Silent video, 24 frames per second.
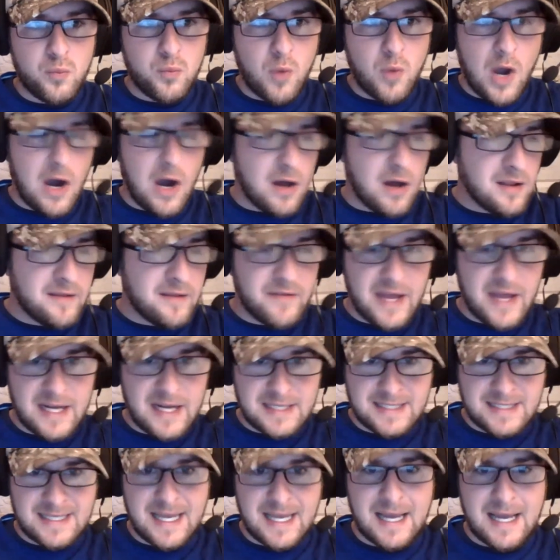All of that
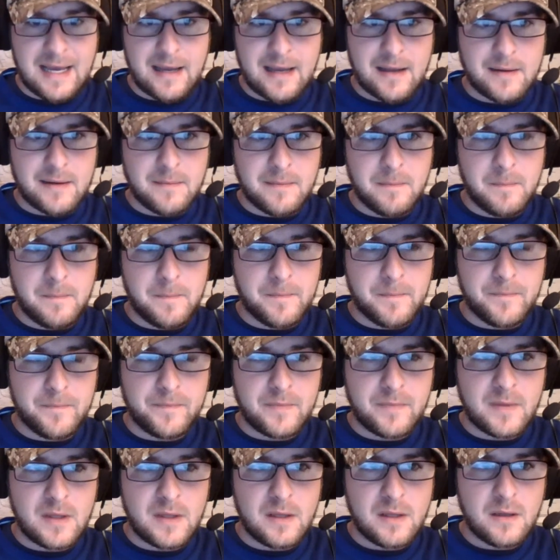aside,
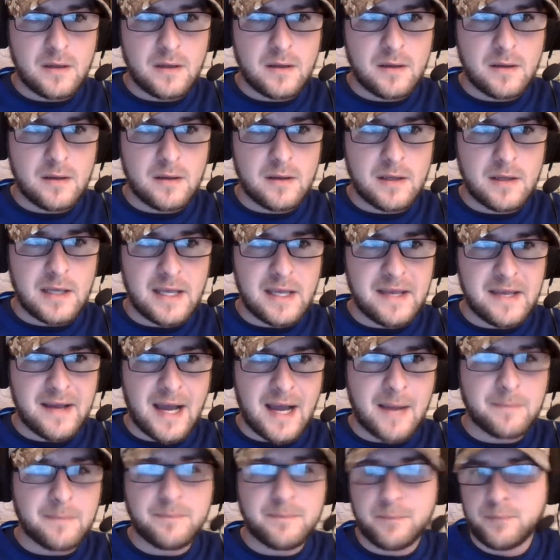
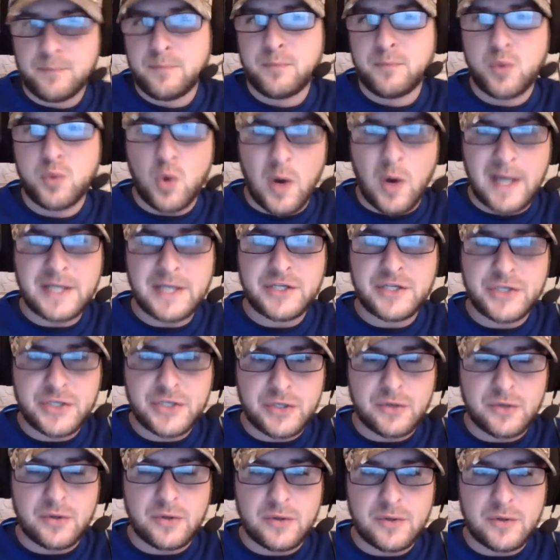I'm quite
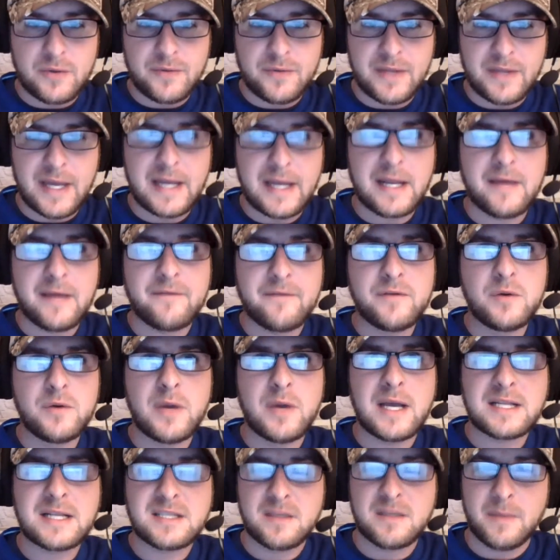sure that if you
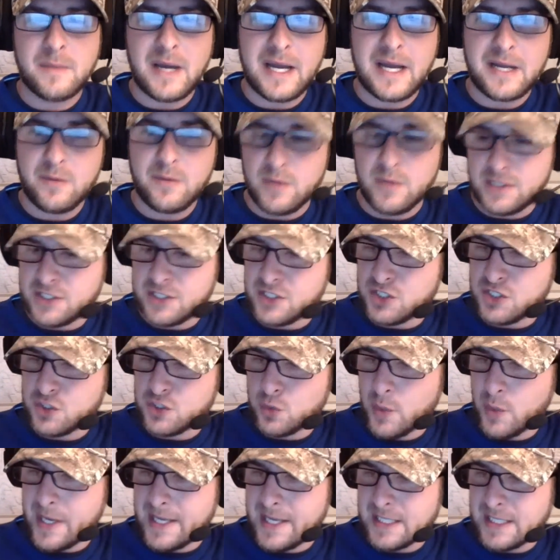had somebody with
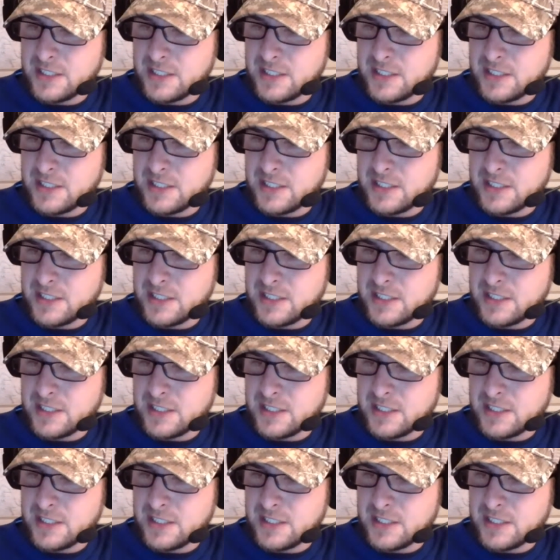sweat